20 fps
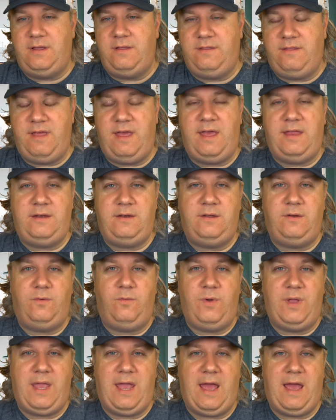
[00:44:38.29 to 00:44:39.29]
Then
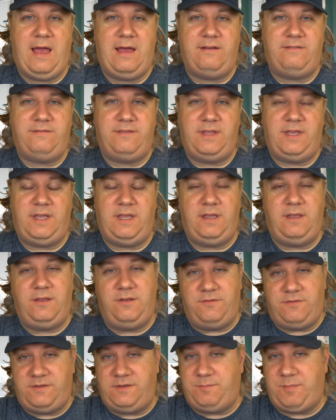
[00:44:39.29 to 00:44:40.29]
we have the,
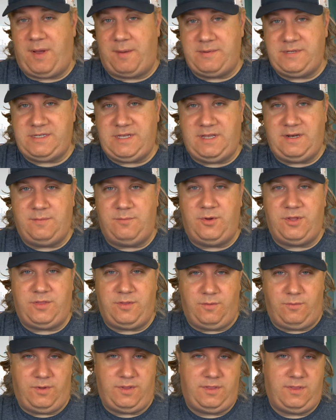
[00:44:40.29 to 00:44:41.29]
you've probably seen them with
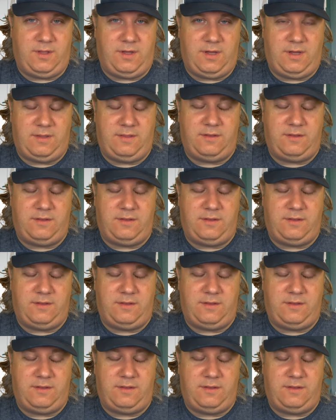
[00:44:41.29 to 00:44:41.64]
the, with uh,